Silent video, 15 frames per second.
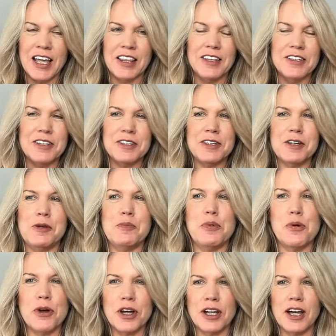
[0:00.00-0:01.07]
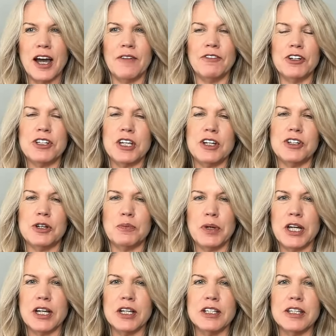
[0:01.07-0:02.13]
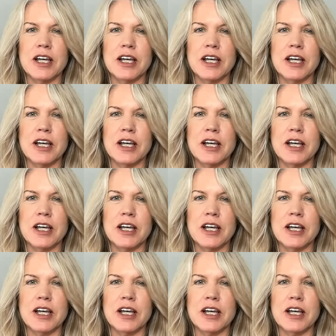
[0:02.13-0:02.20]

This is an important conversation because